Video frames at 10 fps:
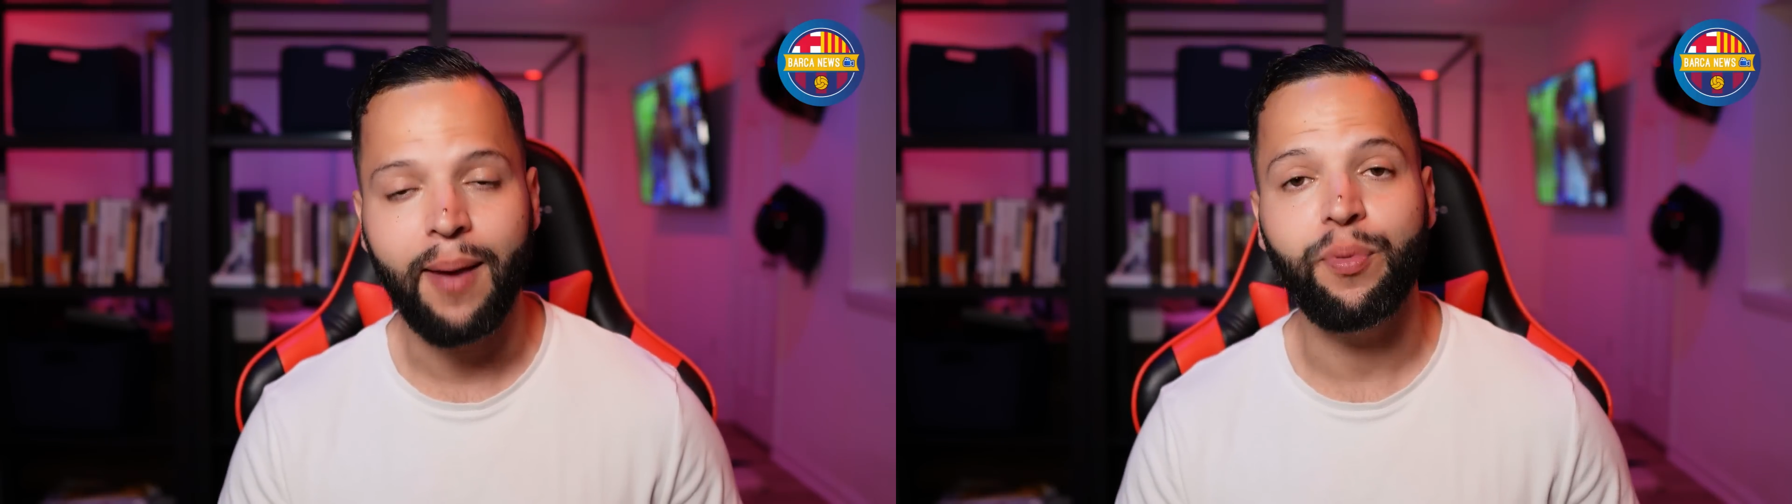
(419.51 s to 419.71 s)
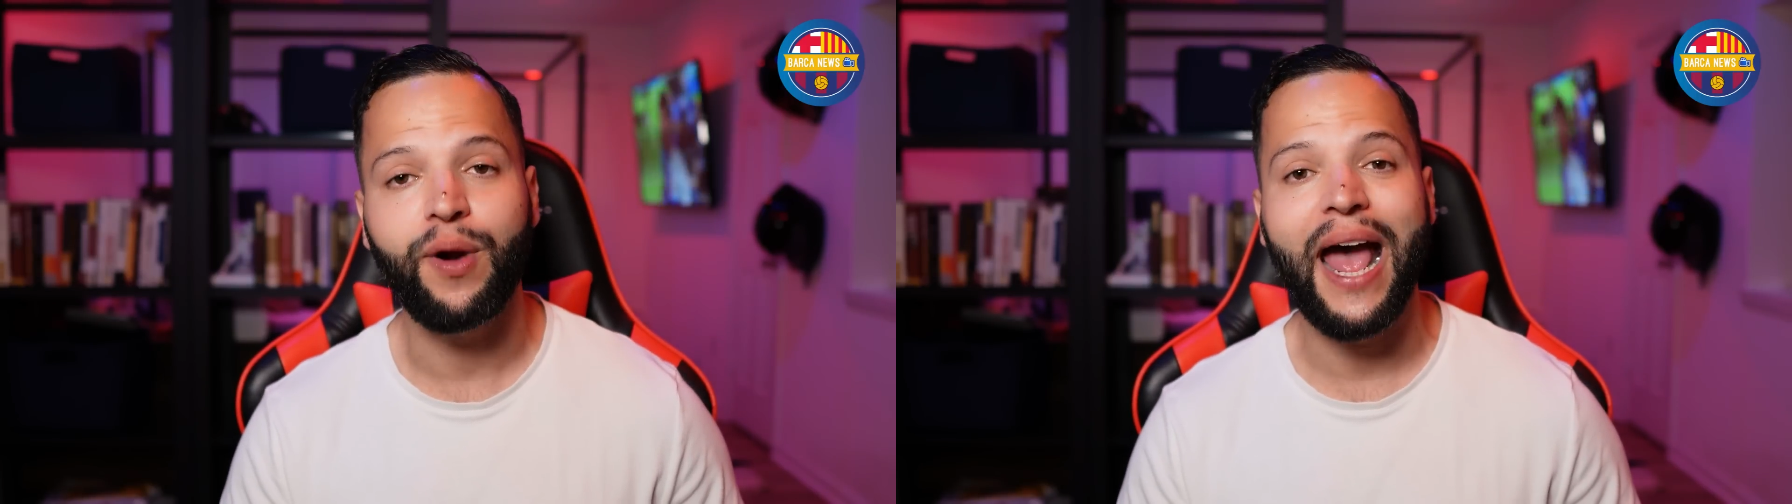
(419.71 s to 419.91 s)

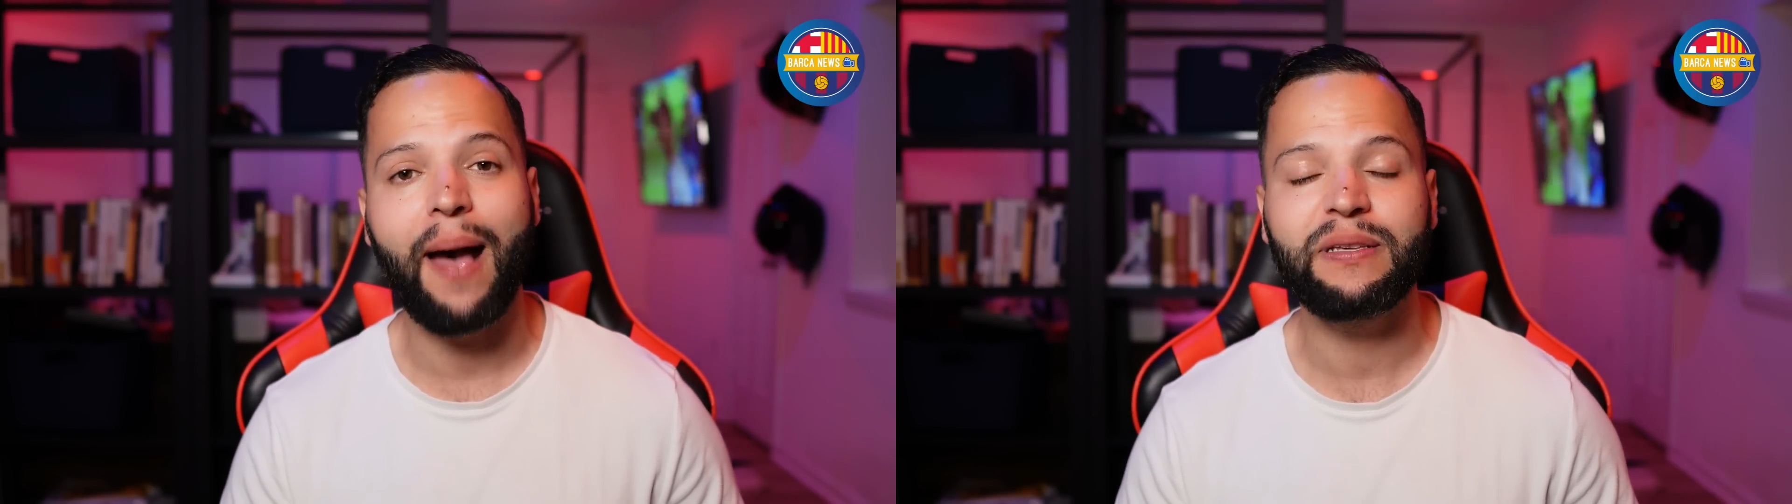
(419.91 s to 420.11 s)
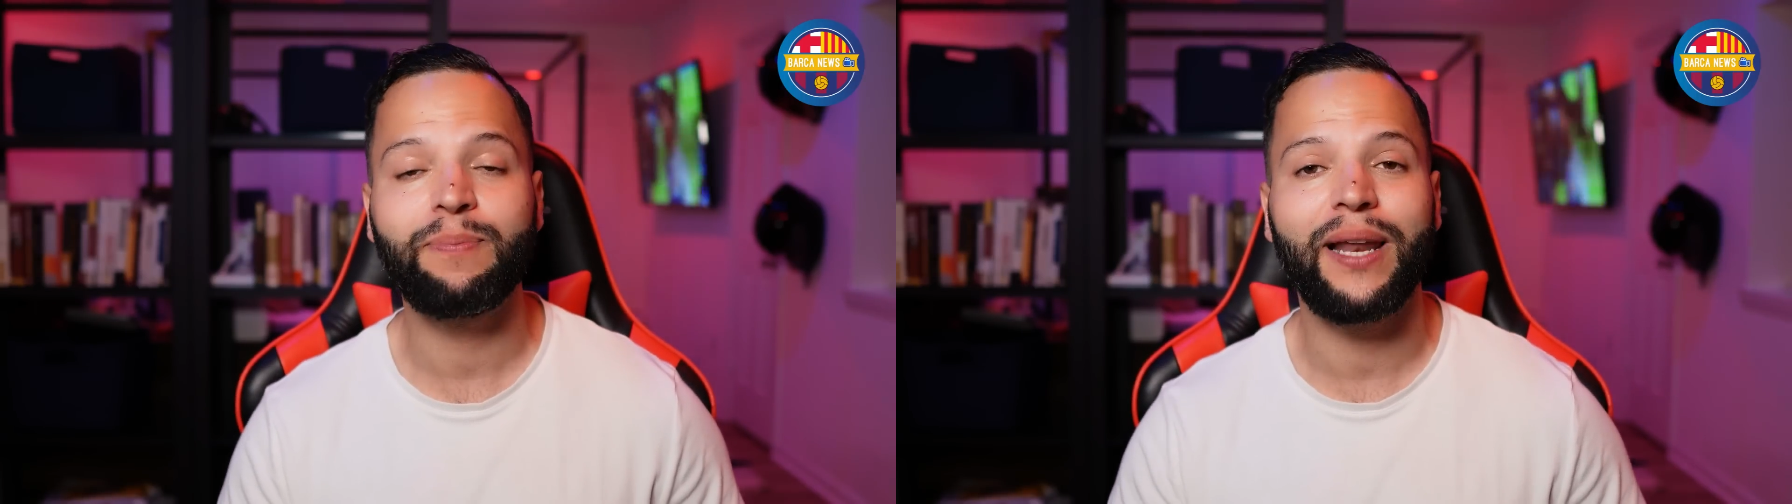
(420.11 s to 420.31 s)
and
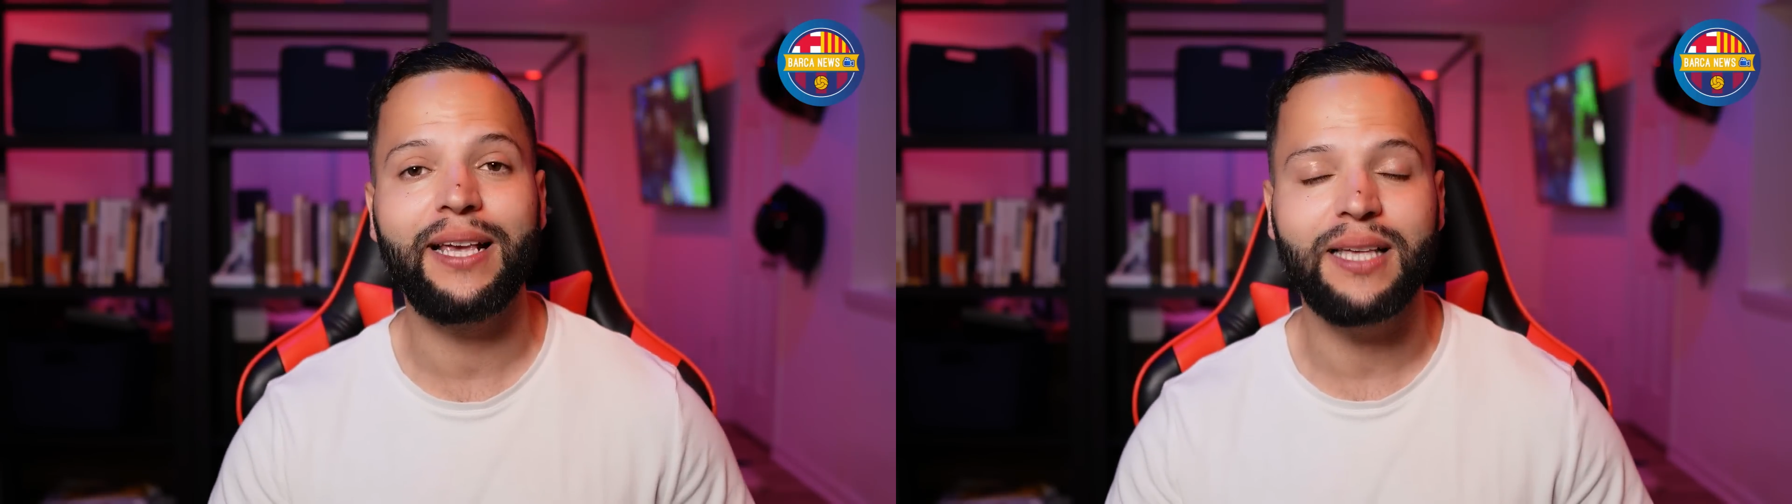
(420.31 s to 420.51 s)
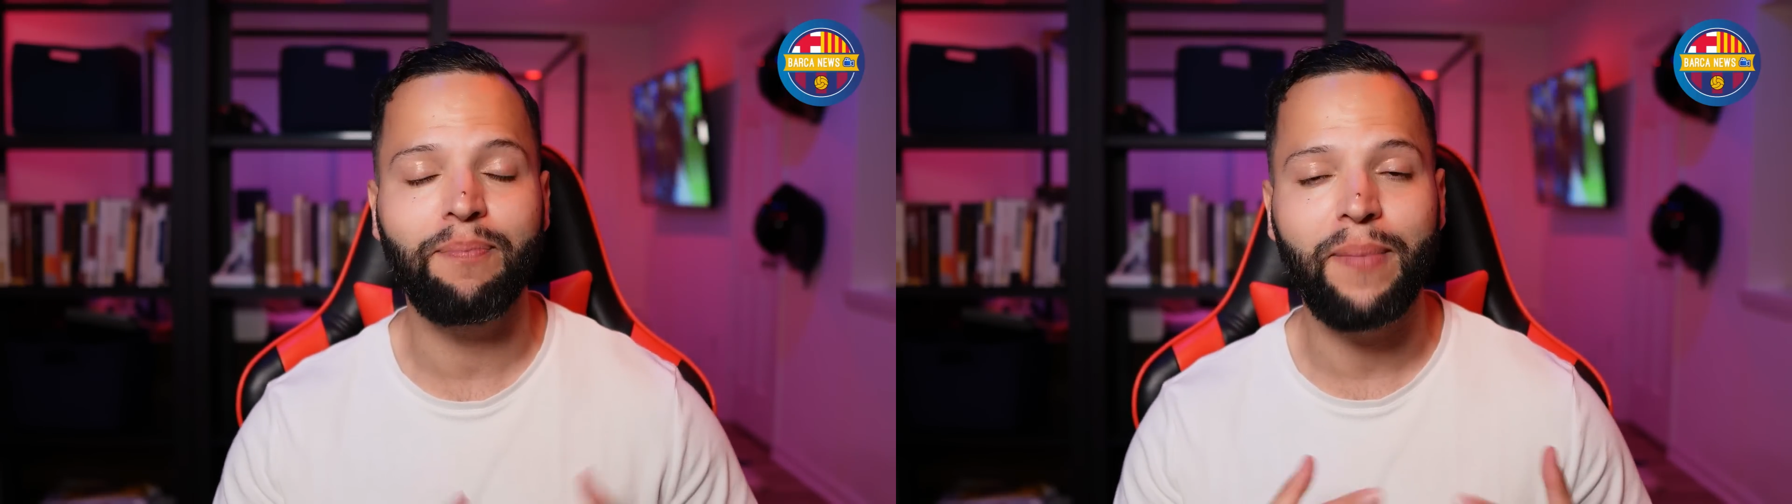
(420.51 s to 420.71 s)
perhaps
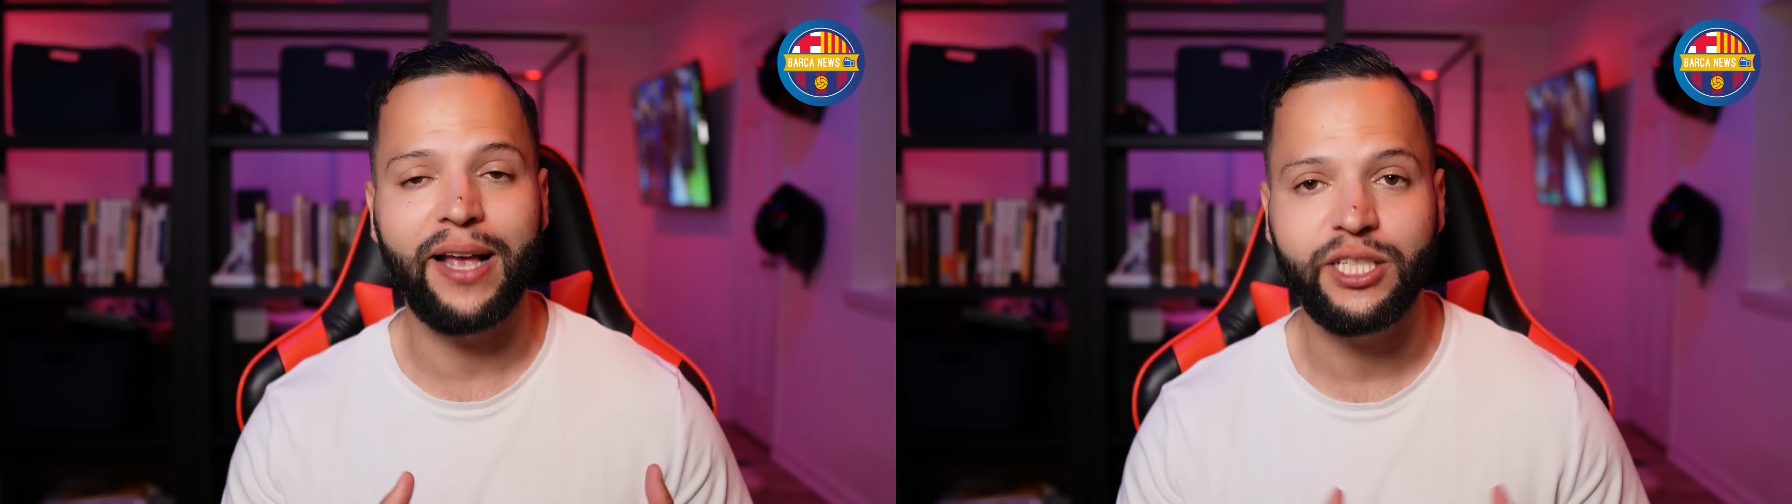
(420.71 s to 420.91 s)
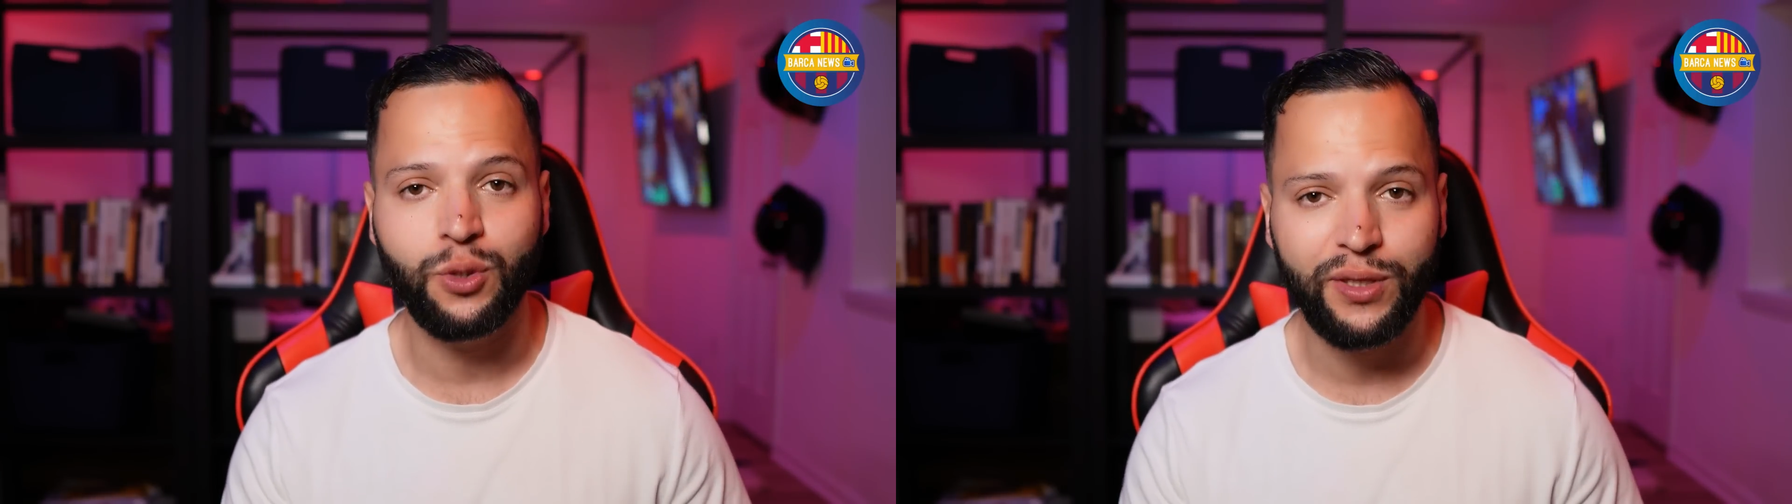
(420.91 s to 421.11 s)
play some
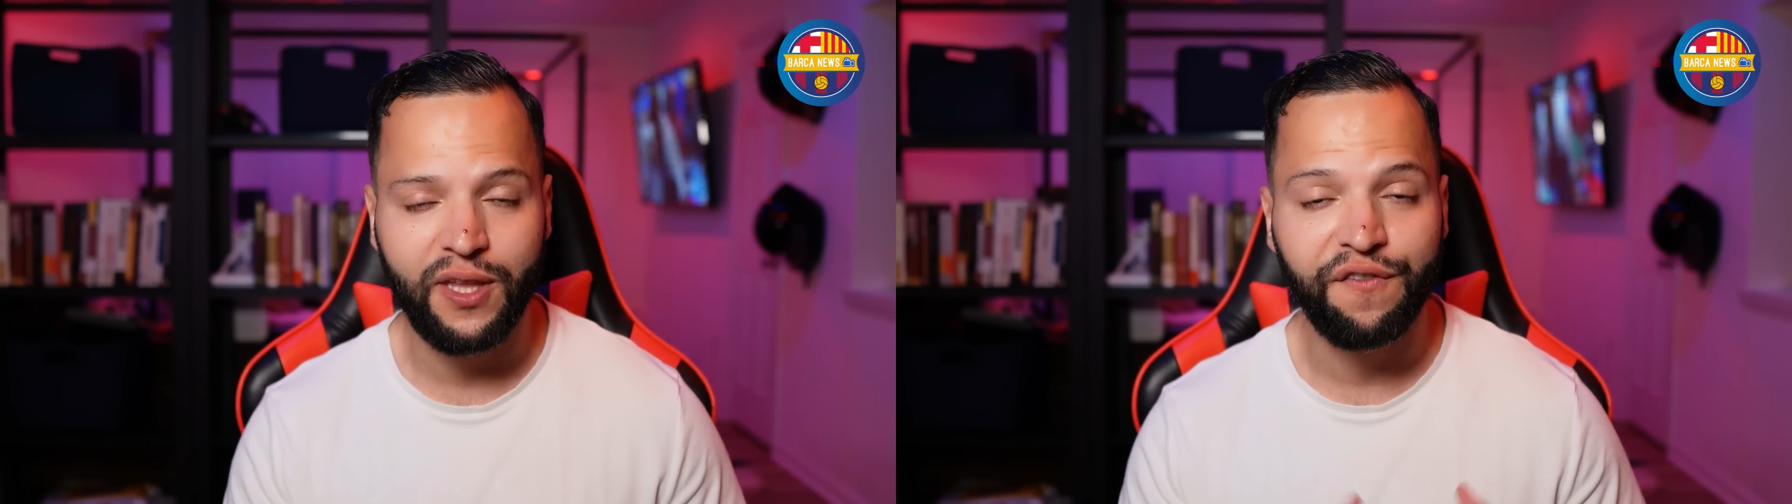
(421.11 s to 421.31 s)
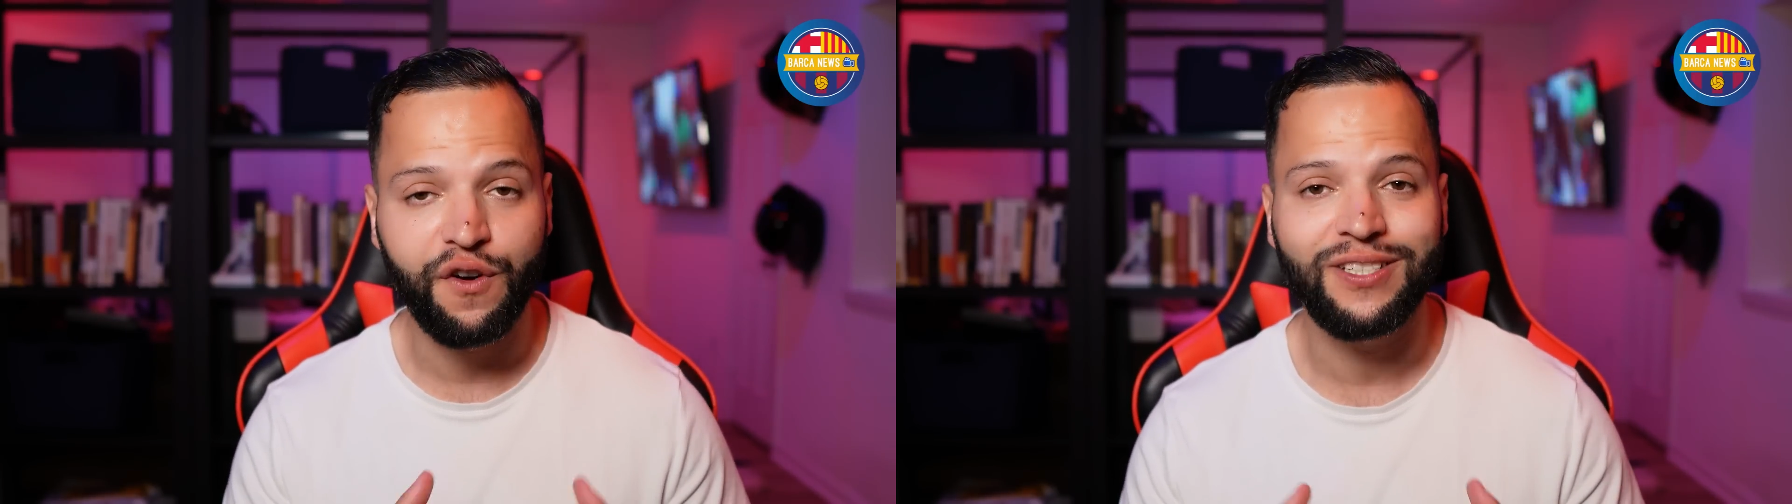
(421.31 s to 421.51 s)
matches with
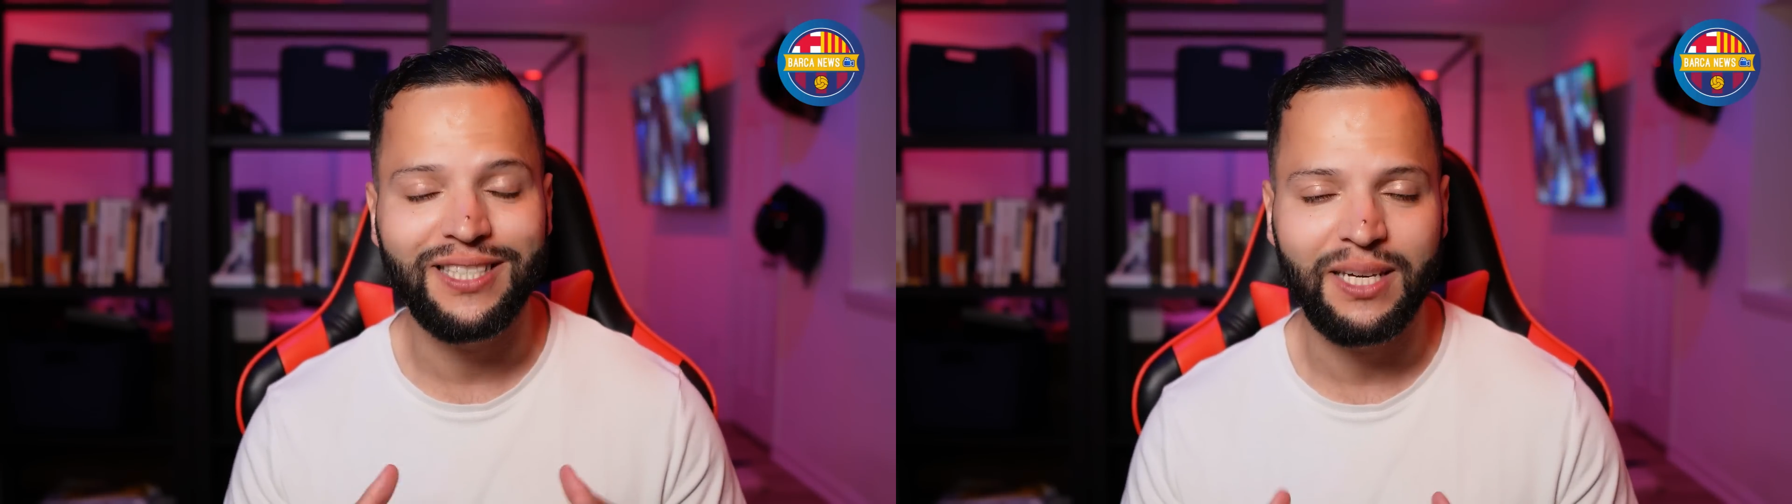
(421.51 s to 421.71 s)
the first